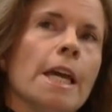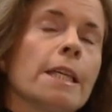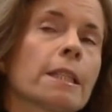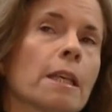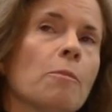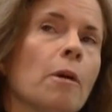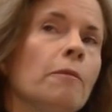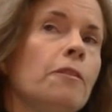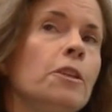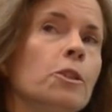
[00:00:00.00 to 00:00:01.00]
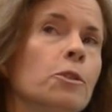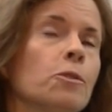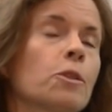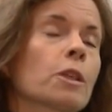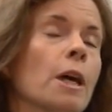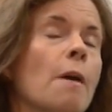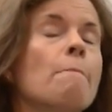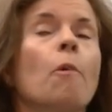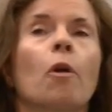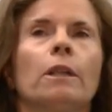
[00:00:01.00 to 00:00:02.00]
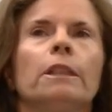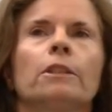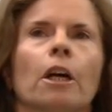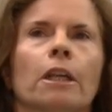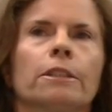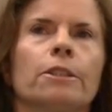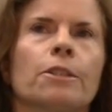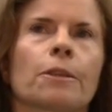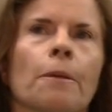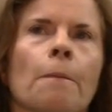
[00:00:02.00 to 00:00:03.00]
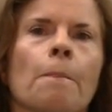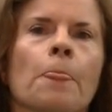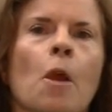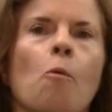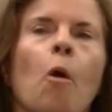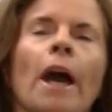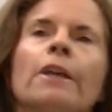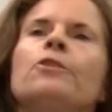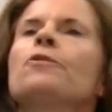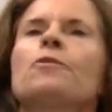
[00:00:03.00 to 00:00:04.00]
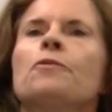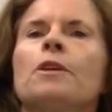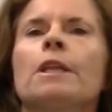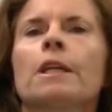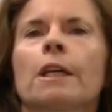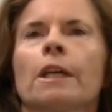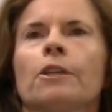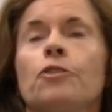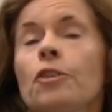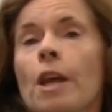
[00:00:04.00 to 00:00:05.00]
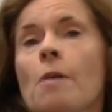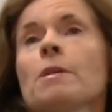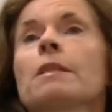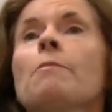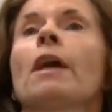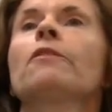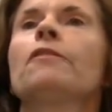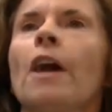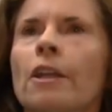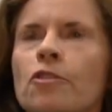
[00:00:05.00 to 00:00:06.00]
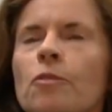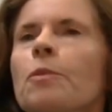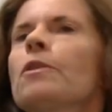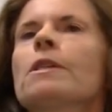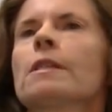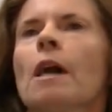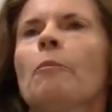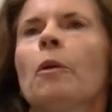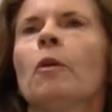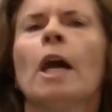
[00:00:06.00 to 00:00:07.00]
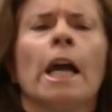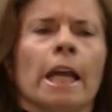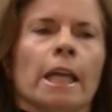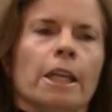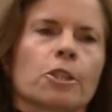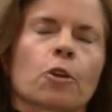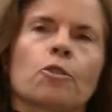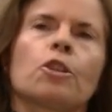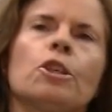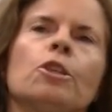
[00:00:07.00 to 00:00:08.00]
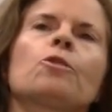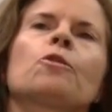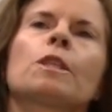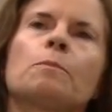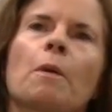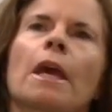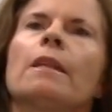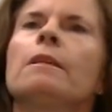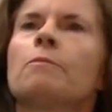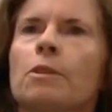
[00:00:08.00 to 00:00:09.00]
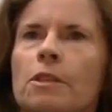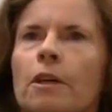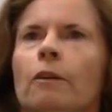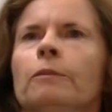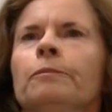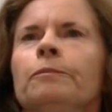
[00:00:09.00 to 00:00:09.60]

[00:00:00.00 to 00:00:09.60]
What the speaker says: In some fields, more than others. Why do you think GM as a manufacturer, for example, is continuing to expand in Brazil?